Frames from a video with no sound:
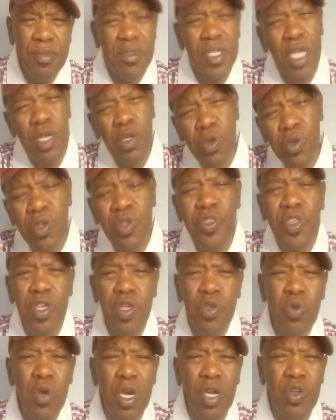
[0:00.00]
Like, who do you
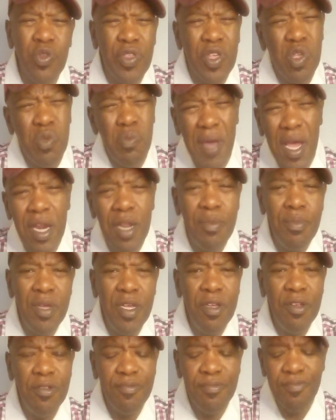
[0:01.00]
think you are? You think you're better
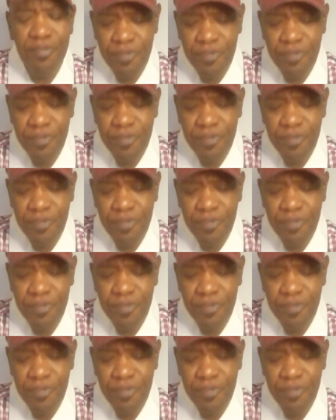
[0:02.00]
than me?